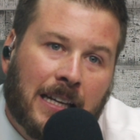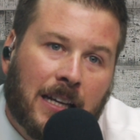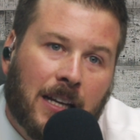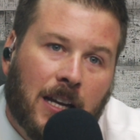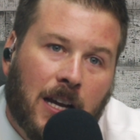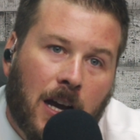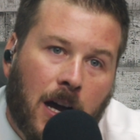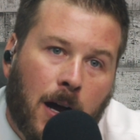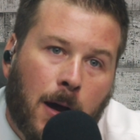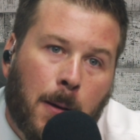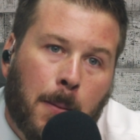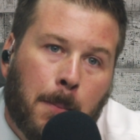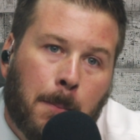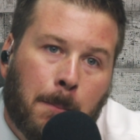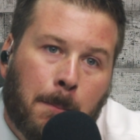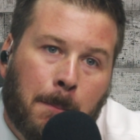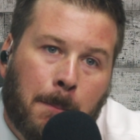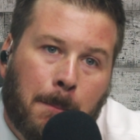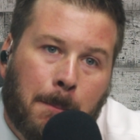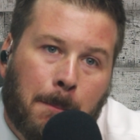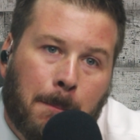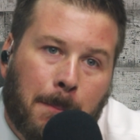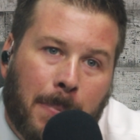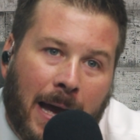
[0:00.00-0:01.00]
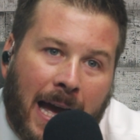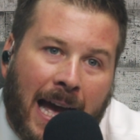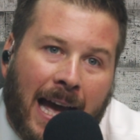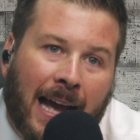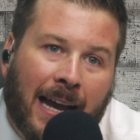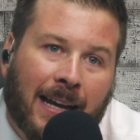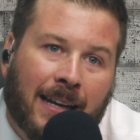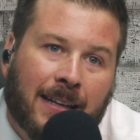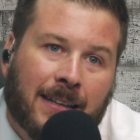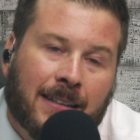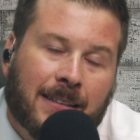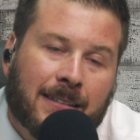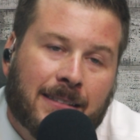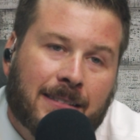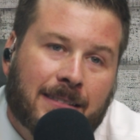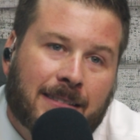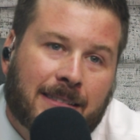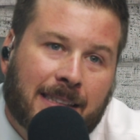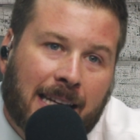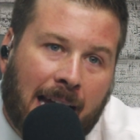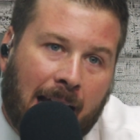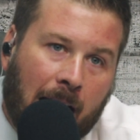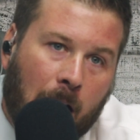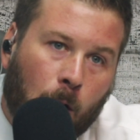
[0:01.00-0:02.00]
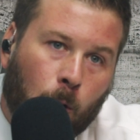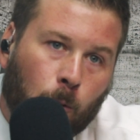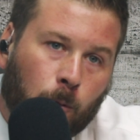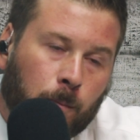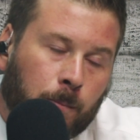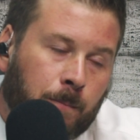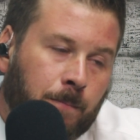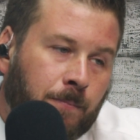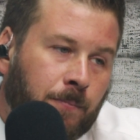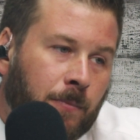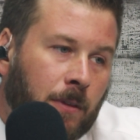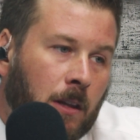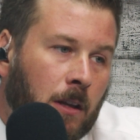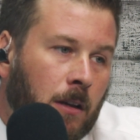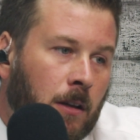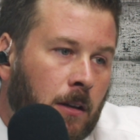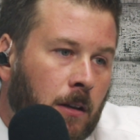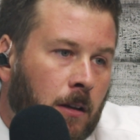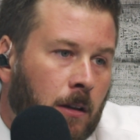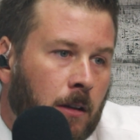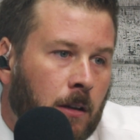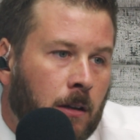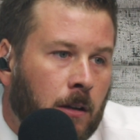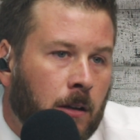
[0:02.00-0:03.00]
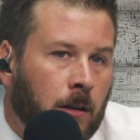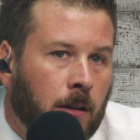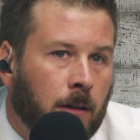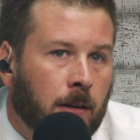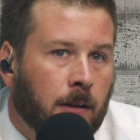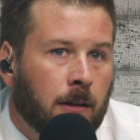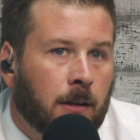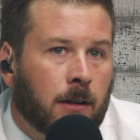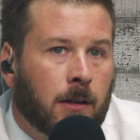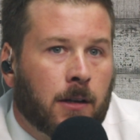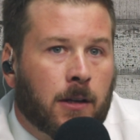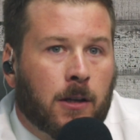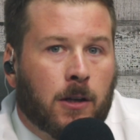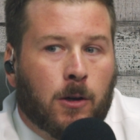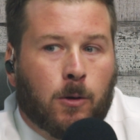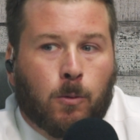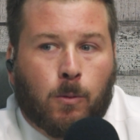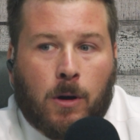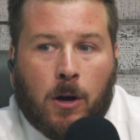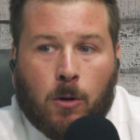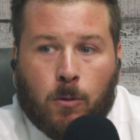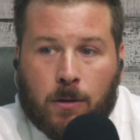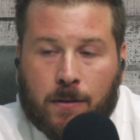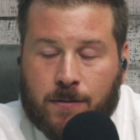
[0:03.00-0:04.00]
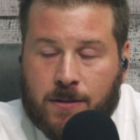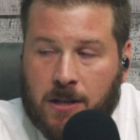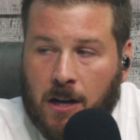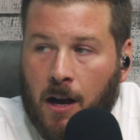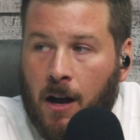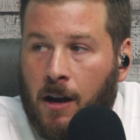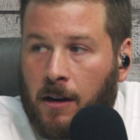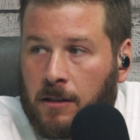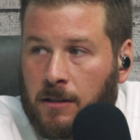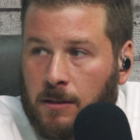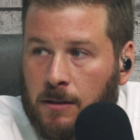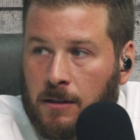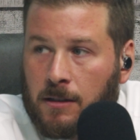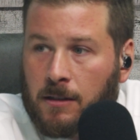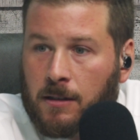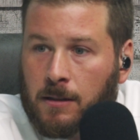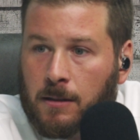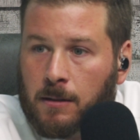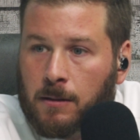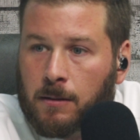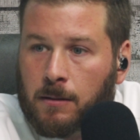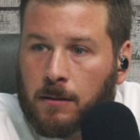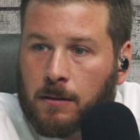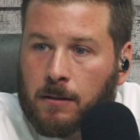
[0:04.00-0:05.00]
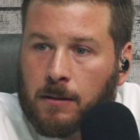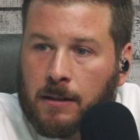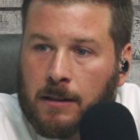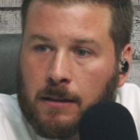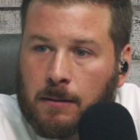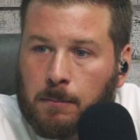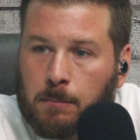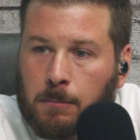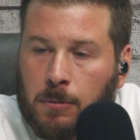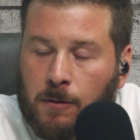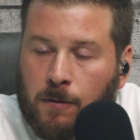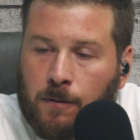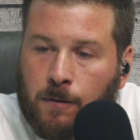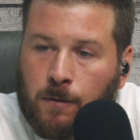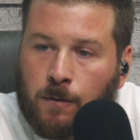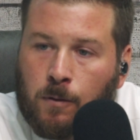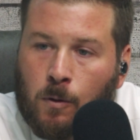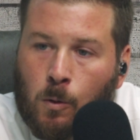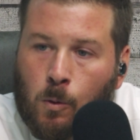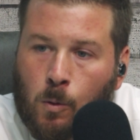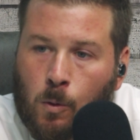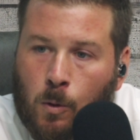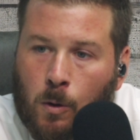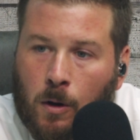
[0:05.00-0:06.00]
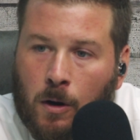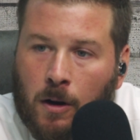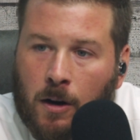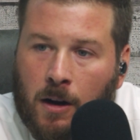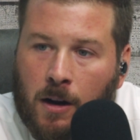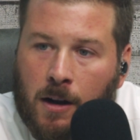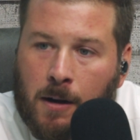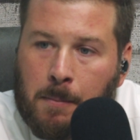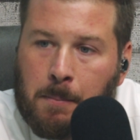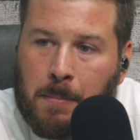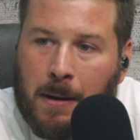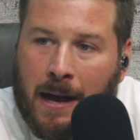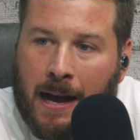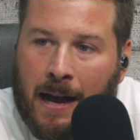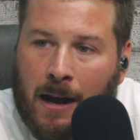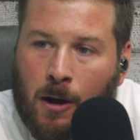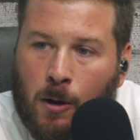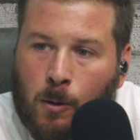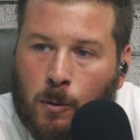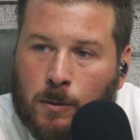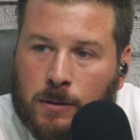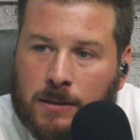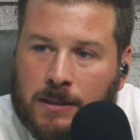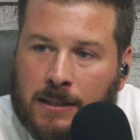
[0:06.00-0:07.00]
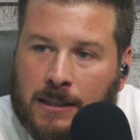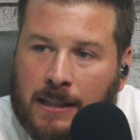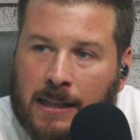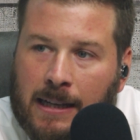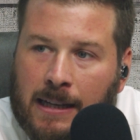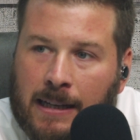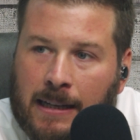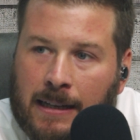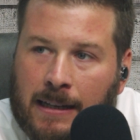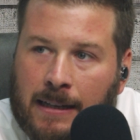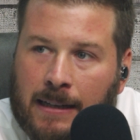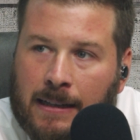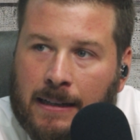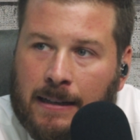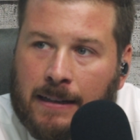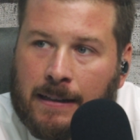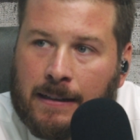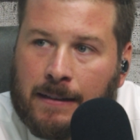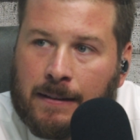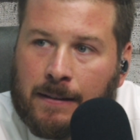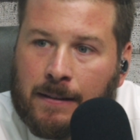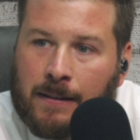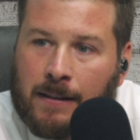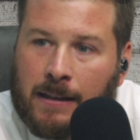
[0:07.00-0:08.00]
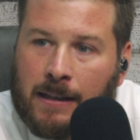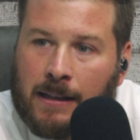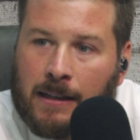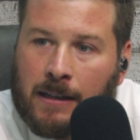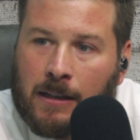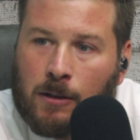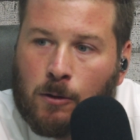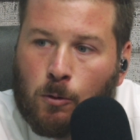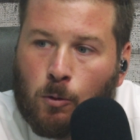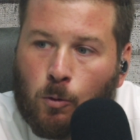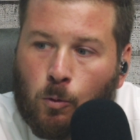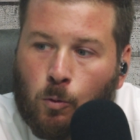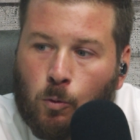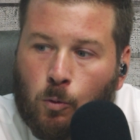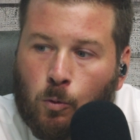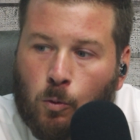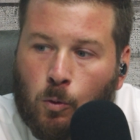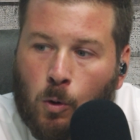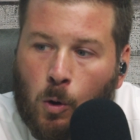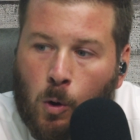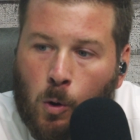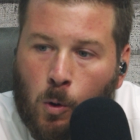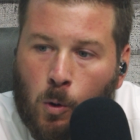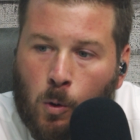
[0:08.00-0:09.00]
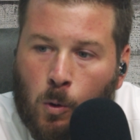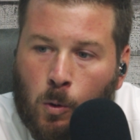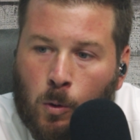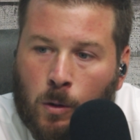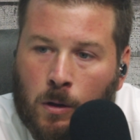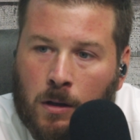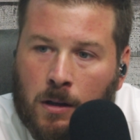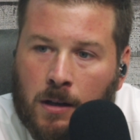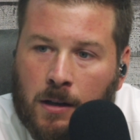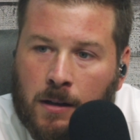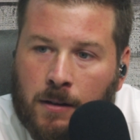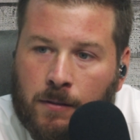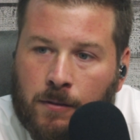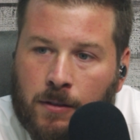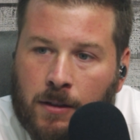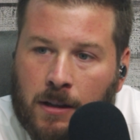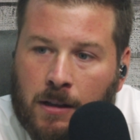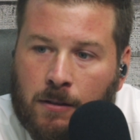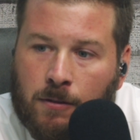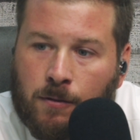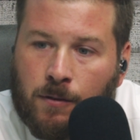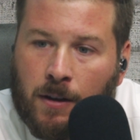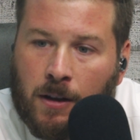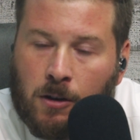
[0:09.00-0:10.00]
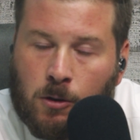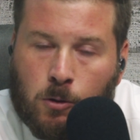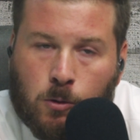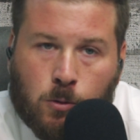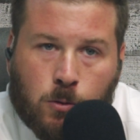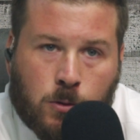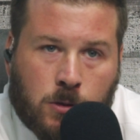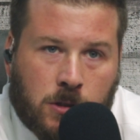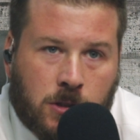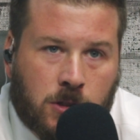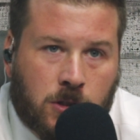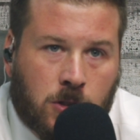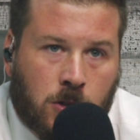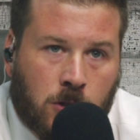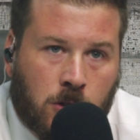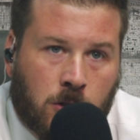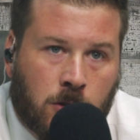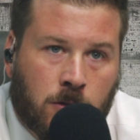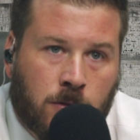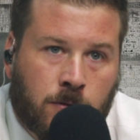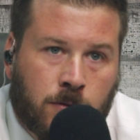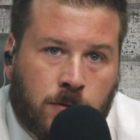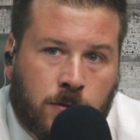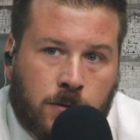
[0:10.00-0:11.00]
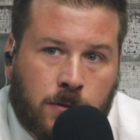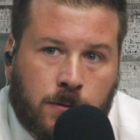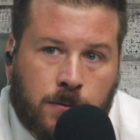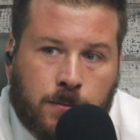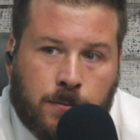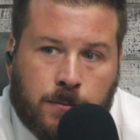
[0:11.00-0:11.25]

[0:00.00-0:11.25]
come back down. Well, we've talked before about the role of the Federal Reserve